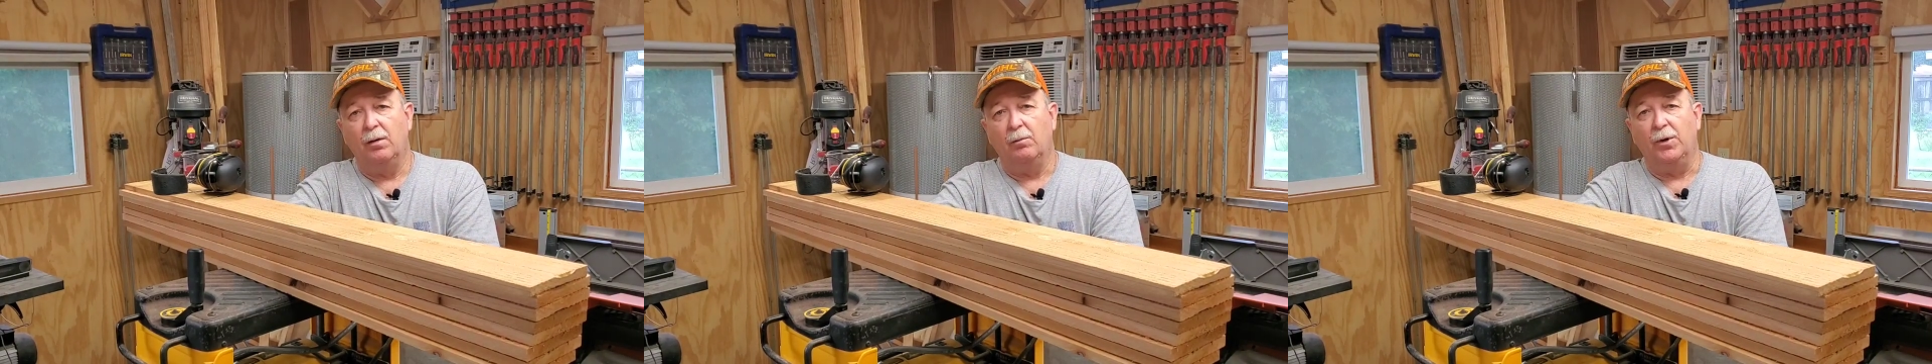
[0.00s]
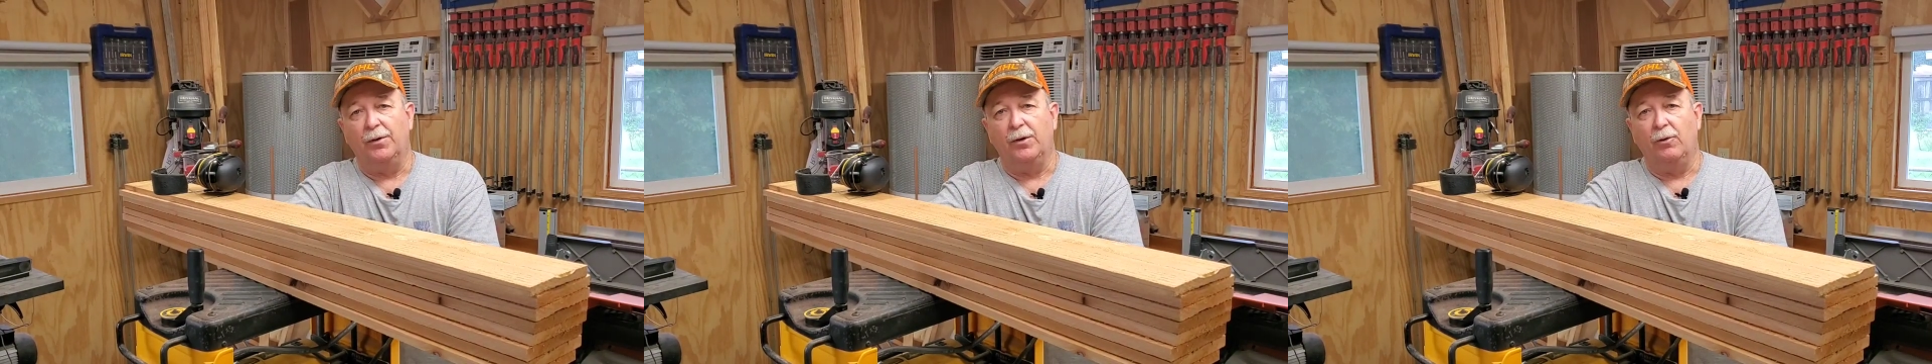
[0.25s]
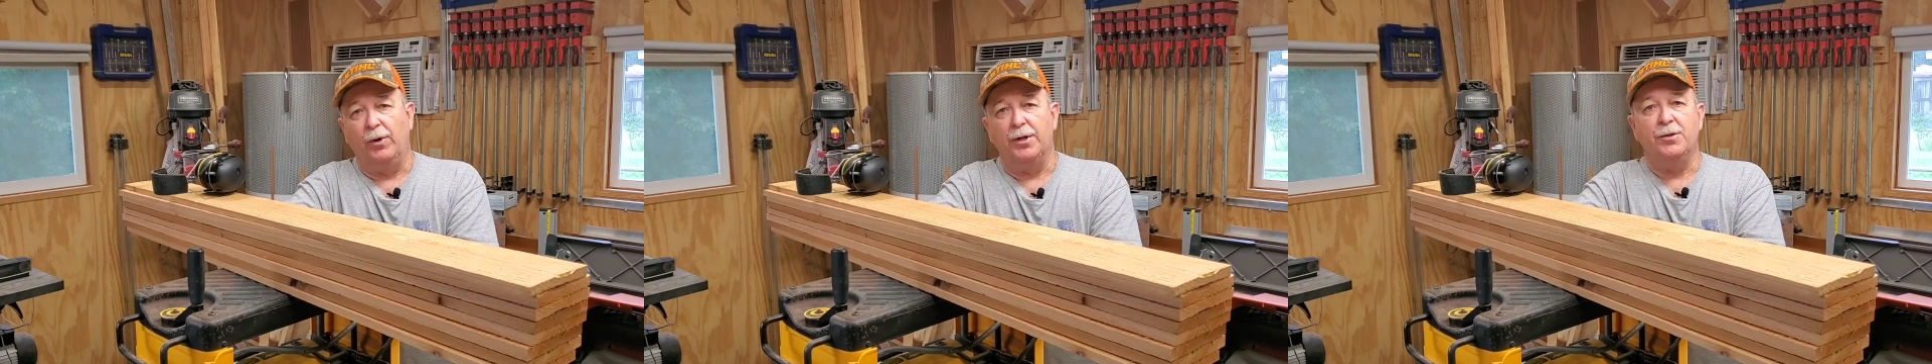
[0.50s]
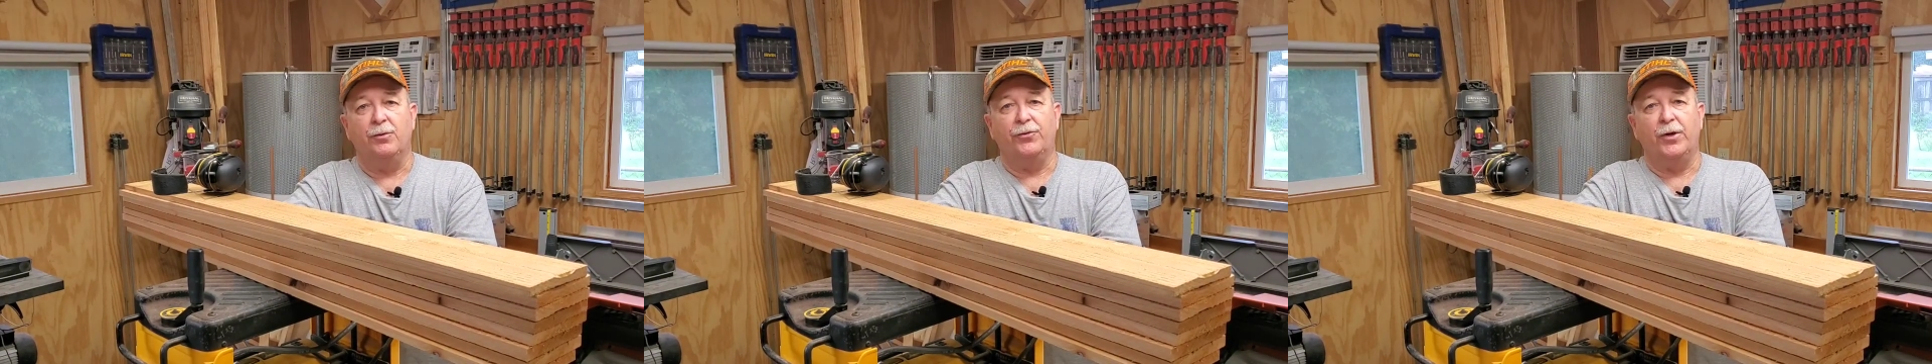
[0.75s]
but the
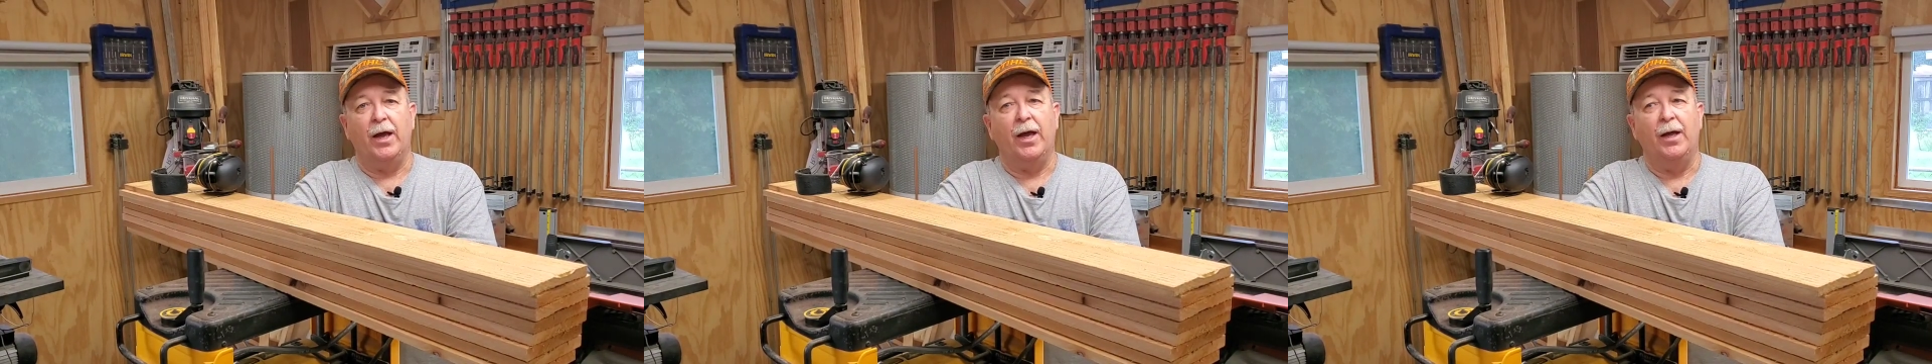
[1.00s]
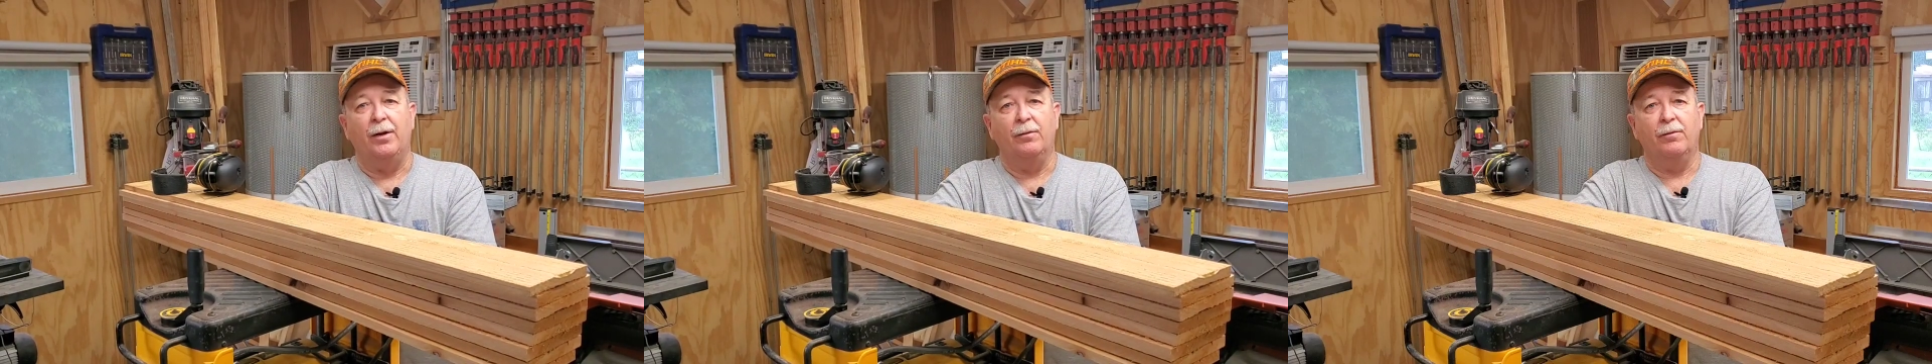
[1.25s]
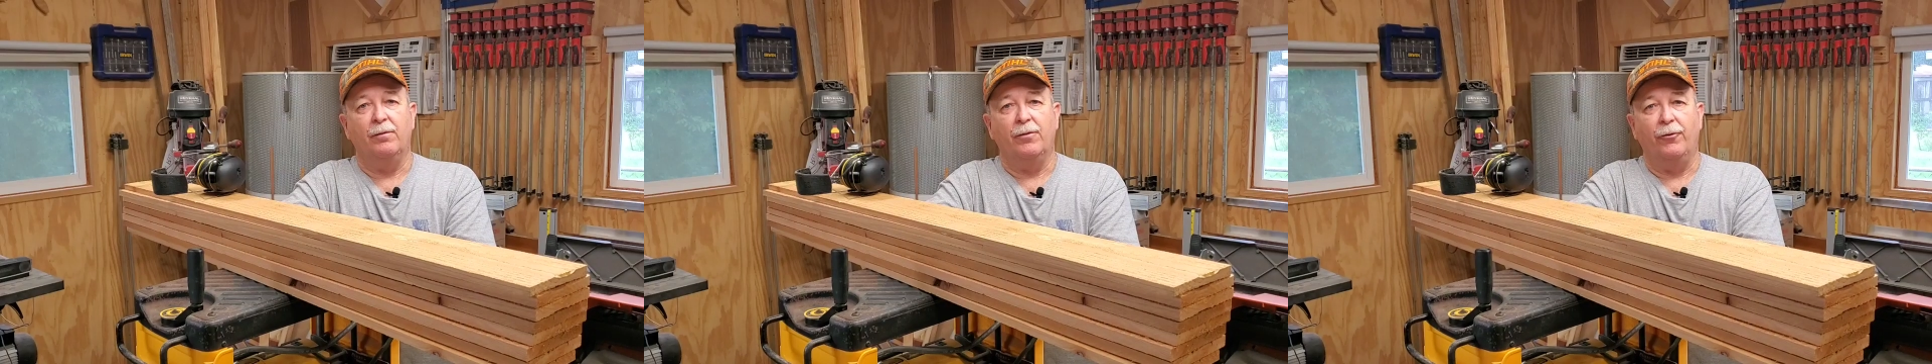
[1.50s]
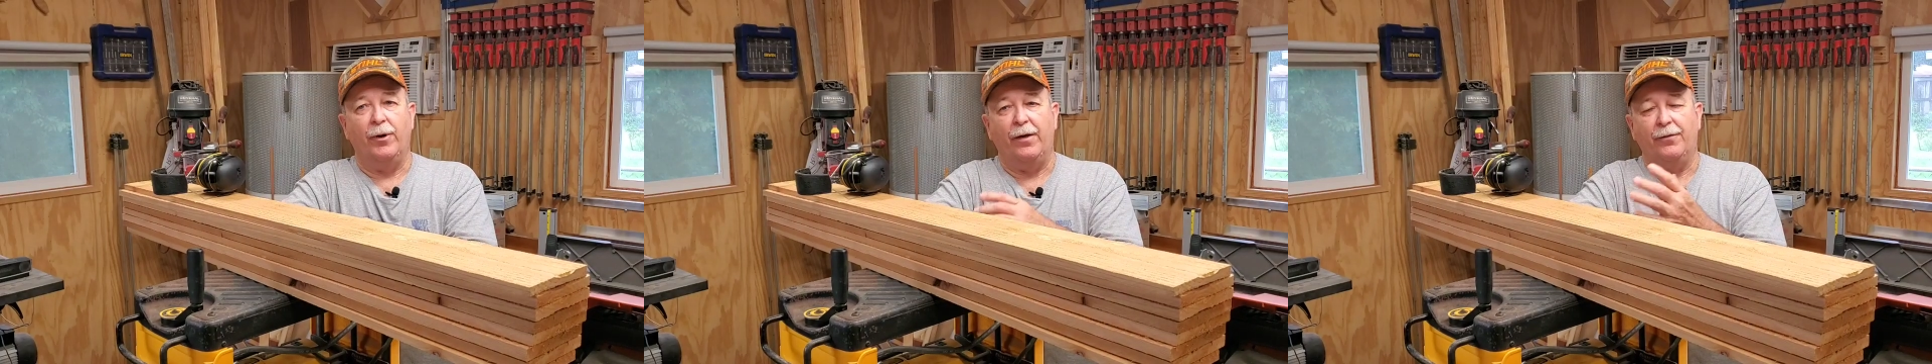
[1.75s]
original sign
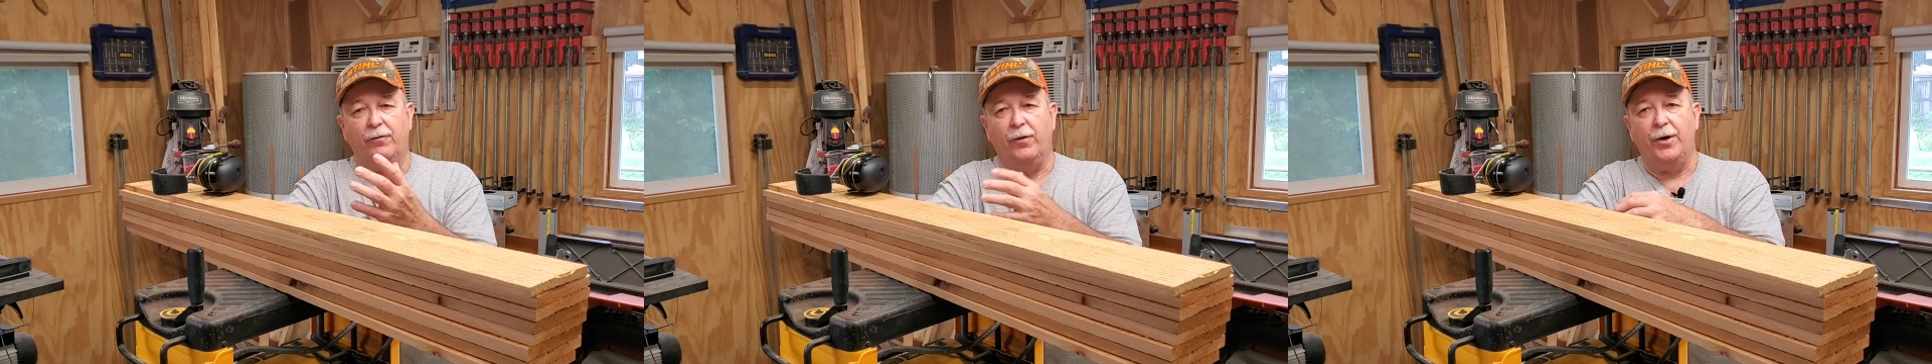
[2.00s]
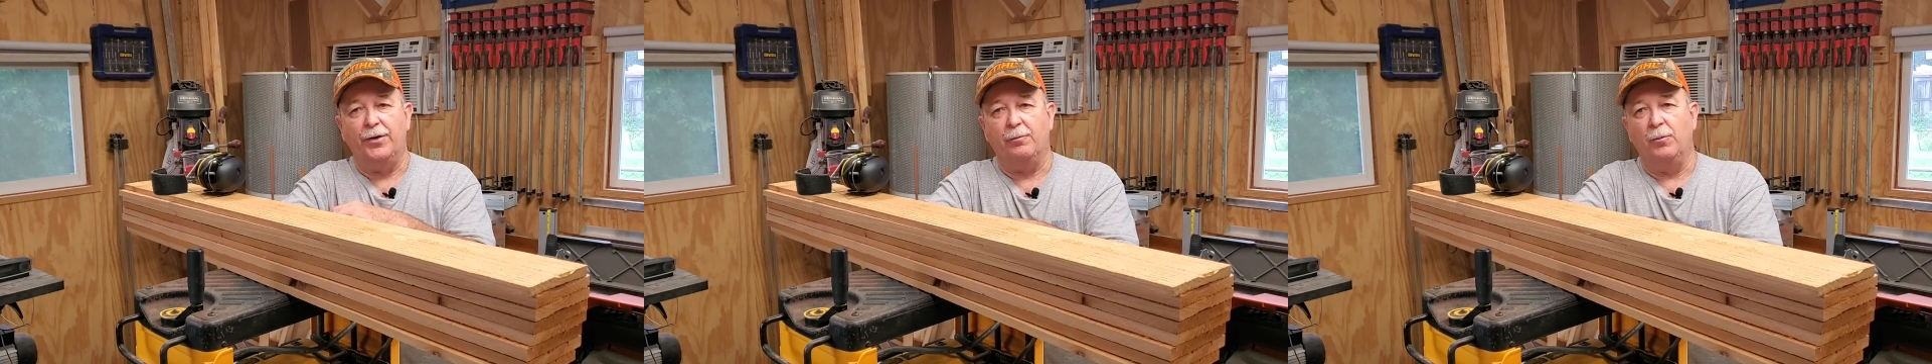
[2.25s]
throughout the various